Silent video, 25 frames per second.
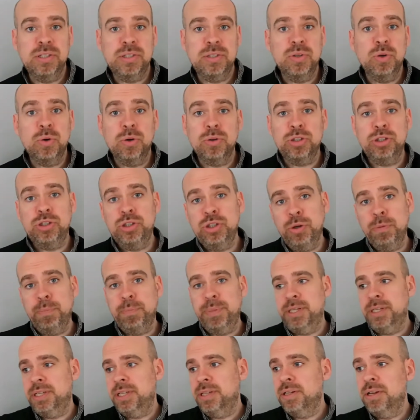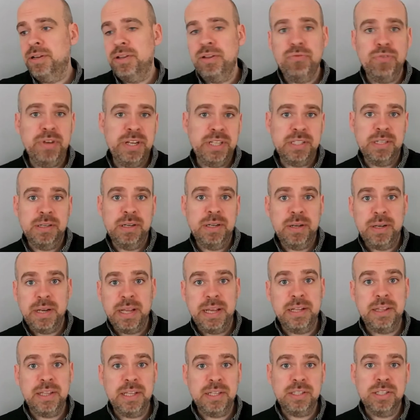you're stupid, and the reason
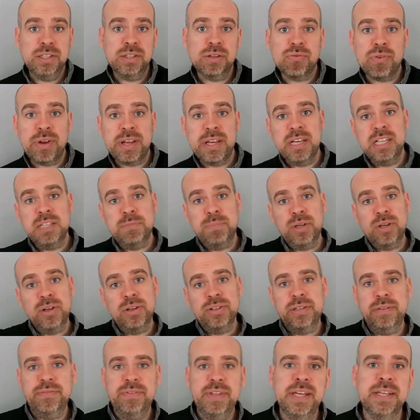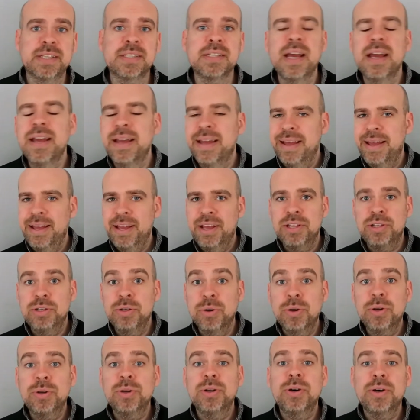this is great is because of this,
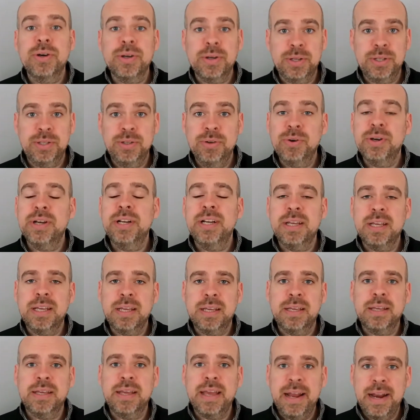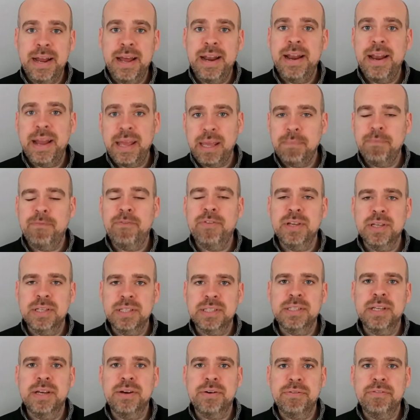you're going to get a name for
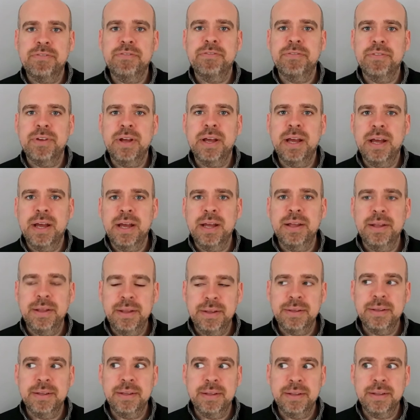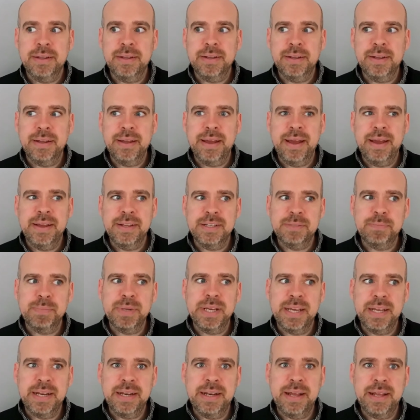yourself as
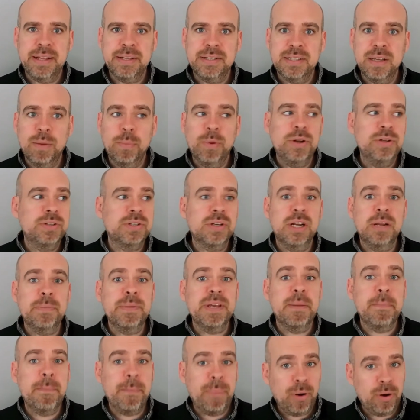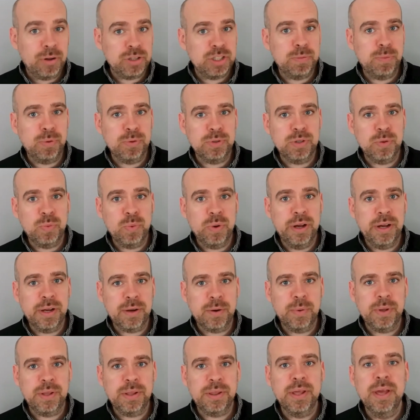being someone who's going to be impossible to
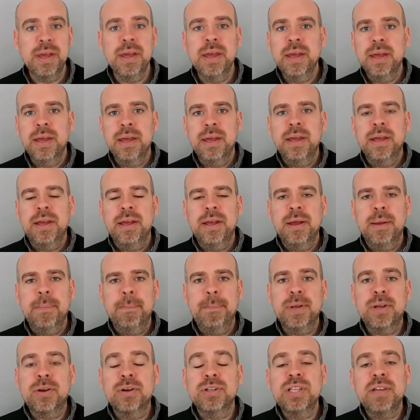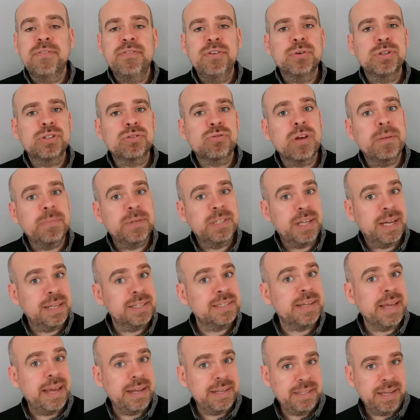work with. Because if your script does
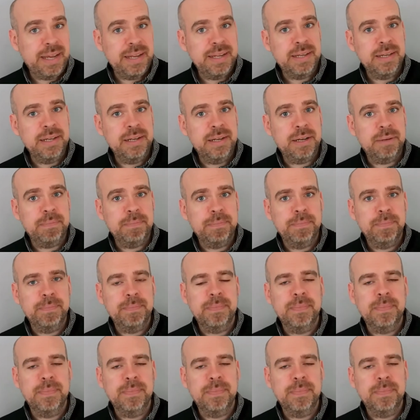get taken up,